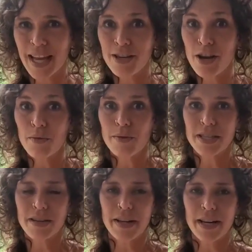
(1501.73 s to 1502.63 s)
and know
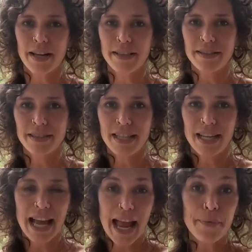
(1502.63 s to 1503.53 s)
what's going on
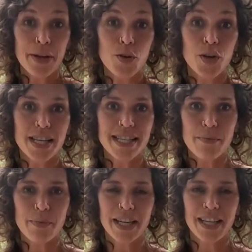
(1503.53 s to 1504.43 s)
and record it
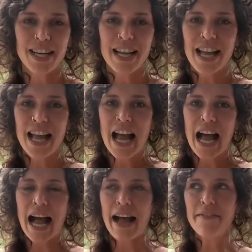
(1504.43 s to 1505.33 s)
somewhere.
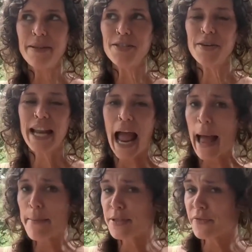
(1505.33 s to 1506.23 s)
I've been doing
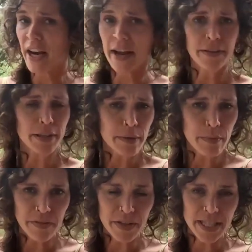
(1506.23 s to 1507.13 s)
apps forever with
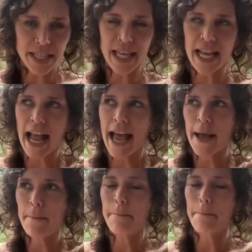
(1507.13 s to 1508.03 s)
my fertility,
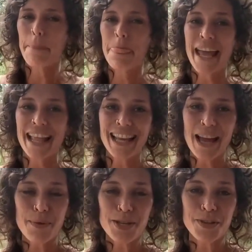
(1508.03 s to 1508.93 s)
and lately
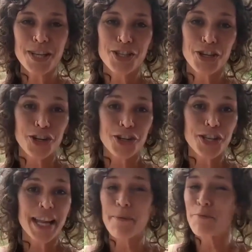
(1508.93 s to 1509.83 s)
I've been doing a
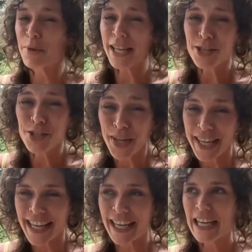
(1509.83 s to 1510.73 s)
journal and I'm really
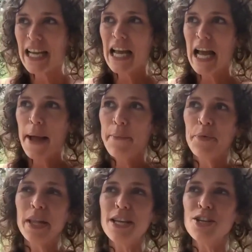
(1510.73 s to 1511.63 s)
enjoying it. I'm
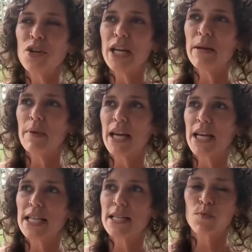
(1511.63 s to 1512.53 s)
really enjoying it
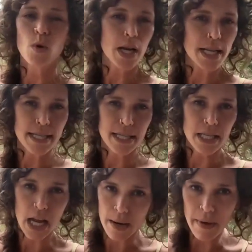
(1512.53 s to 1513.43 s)
because one, it's
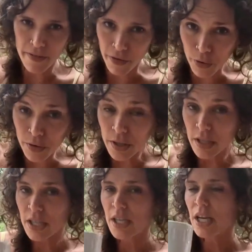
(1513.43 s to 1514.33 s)
not on my phone,
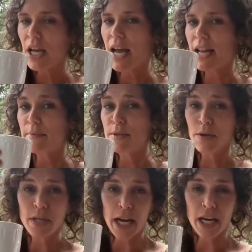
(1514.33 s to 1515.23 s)
and I'm
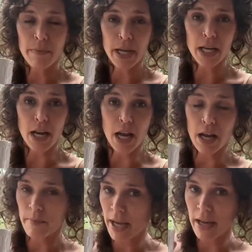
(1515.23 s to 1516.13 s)
so tired of being
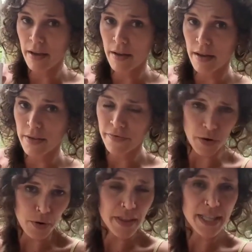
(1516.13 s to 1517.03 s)
on my
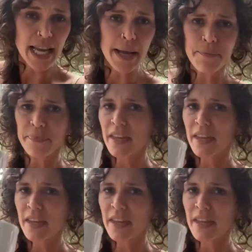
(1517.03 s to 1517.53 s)
phone all the time.